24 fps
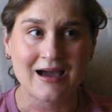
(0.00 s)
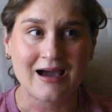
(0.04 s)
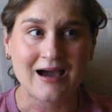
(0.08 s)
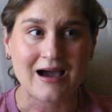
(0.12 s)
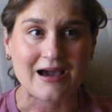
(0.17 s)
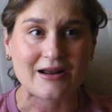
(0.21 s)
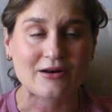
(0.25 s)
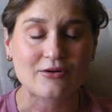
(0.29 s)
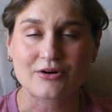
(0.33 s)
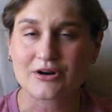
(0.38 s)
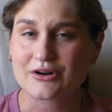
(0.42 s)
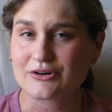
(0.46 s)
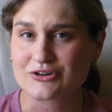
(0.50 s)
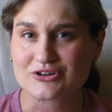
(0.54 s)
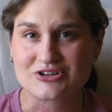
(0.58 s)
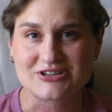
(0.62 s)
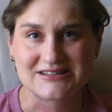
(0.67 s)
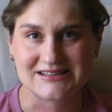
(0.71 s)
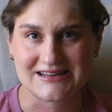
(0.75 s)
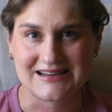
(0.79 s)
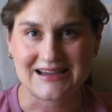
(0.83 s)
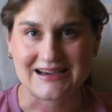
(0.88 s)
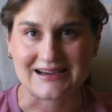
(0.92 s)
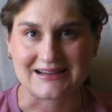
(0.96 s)
I don't
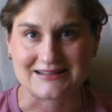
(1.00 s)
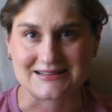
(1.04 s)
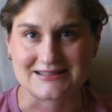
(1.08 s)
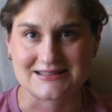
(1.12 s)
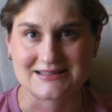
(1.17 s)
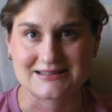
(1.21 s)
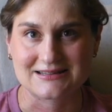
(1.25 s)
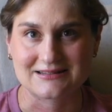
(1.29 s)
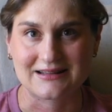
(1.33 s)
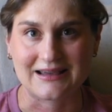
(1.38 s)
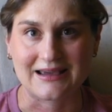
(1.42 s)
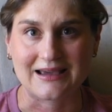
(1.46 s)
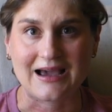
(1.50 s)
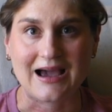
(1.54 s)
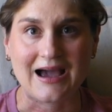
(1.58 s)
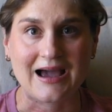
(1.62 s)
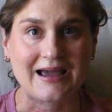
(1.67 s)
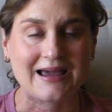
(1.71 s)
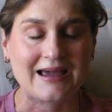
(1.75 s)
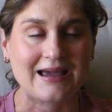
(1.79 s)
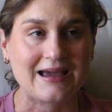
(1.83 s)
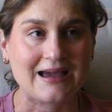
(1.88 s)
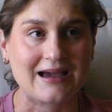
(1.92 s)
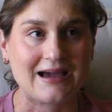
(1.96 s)
understand. Like
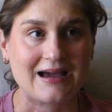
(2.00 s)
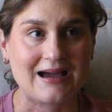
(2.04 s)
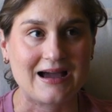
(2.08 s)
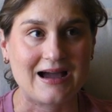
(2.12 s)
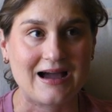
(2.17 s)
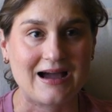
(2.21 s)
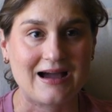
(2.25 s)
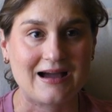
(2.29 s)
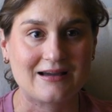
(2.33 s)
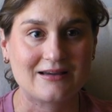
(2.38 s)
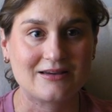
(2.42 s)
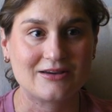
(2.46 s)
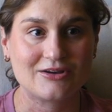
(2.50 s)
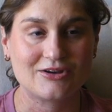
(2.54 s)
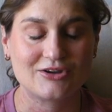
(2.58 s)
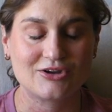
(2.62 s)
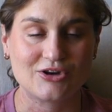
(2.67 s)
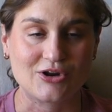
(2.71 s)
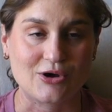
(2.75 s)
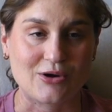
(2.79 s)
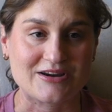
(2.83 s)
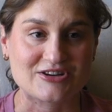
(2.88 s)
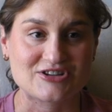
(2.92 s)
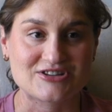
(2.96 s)
I
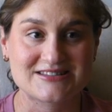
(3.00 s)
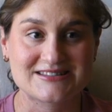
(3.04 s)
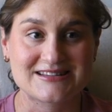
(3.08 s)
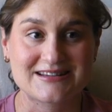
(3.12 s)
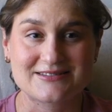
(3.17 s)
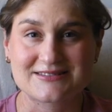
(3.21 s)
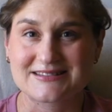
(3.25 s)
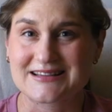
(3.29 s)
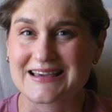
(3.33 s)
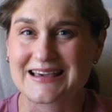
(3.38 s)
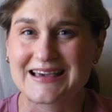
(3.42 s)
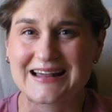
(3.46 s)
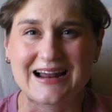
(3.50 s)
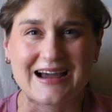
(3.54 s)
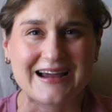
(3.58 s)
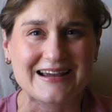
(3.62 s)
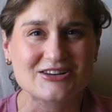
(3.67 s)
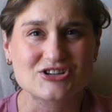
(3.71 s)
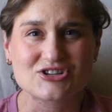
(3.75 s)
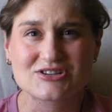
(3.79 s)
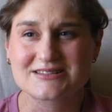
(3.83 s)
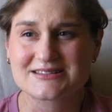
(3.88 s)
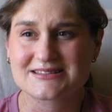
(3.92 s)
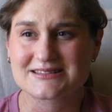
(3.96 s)
just said, I was like,
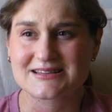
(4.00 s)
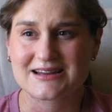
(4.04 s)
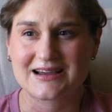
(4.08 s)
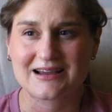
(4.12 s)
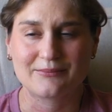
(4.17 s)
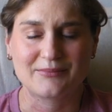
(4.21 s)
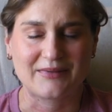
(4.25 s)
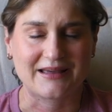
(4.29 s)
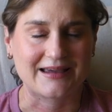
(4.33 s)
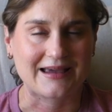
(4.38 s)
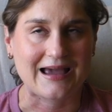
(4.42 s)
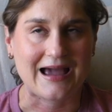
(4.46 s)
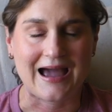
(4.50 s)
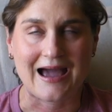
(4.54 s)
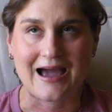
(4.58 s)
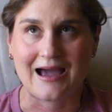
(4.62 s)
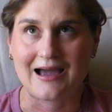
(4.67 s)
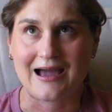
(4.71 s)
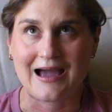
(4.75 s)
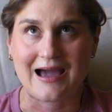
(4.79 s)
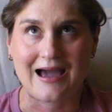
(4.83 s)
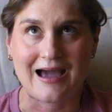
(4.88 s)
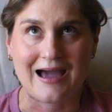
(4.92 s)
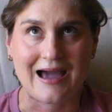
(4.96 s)
I'm like
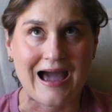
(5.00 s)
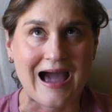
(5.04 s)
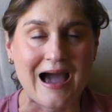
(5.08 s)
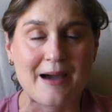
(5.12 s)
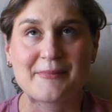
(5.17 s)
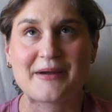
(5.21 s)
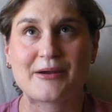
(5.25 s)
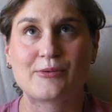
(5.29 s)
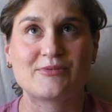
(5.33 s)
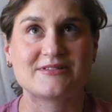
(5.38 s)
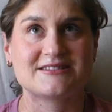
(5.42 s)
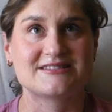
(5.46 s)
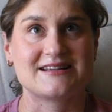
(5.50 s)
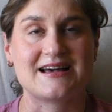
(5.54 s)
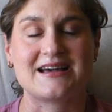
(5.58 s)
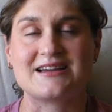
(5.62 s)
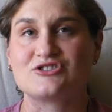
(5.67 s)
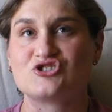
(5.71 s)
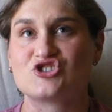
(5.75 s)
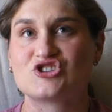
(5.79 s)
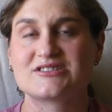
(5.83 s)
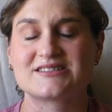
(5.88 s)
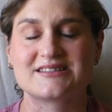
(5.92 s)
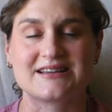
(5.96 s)
at my wit's end,
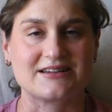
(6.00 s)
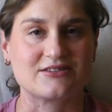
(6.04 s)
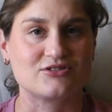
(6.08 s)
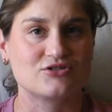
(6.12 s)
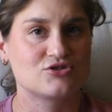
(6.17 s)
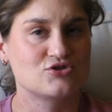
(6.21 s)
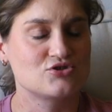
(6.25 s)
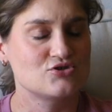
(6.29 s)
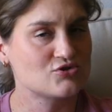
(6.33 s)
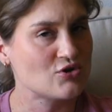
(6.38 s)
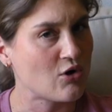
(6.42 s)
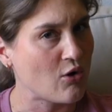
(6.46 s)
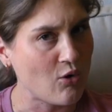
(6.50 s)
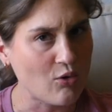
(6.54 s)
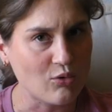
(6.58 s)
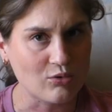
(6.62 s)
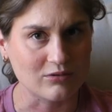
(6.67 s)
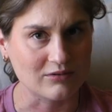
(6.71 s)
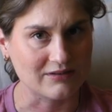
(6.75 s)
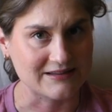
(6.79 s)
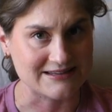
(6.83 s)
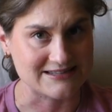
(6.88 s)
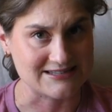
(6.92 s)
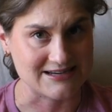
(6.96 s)
just like
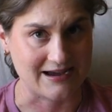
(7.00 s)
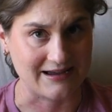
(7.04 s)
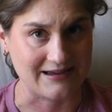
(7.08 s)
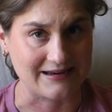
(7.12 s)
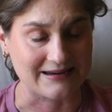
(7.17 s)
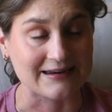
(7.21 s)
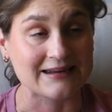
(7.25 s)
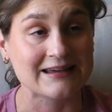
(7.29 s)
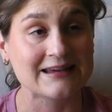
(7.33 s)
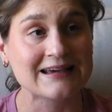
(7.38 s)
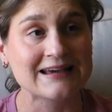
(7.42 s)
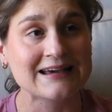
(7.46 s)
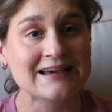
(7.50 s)
totally done.